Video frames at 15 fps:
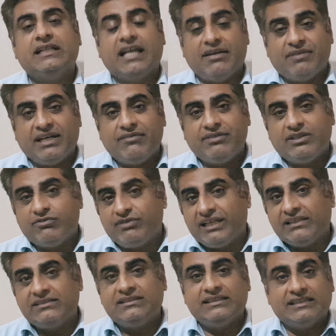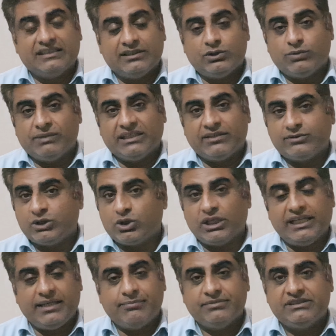Even if the facts don't match the
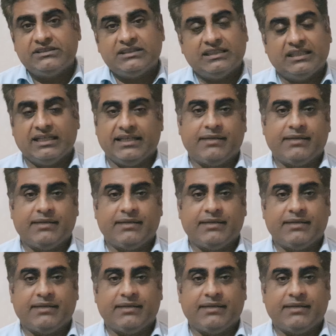claim,